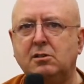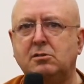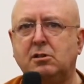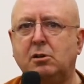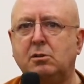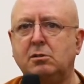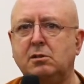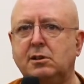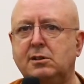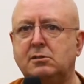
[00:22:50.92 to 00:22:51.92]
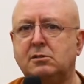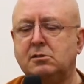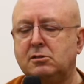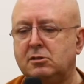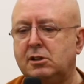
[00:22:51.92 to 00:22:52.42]
So it's
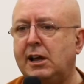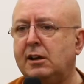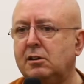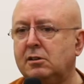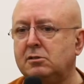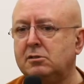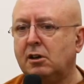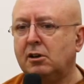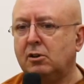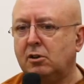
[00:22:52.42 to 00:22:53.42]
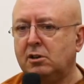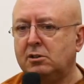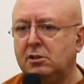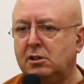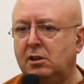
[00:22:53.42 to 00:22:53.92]
standard
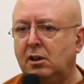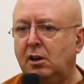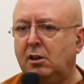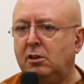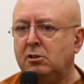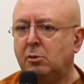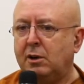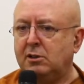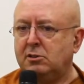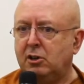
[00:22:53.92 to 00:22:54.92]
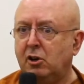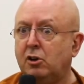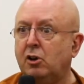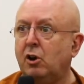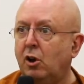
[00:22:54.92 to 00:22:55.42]
psychology to actually
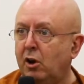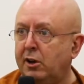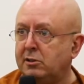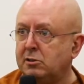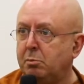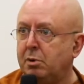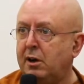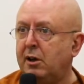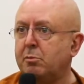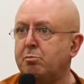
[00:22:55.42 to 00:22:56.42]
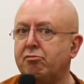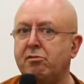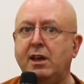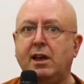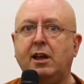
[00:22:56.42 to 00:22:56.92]
acknowledge the past,
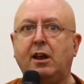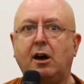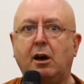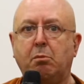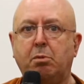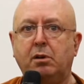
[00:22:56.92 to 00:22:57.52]
bring it up.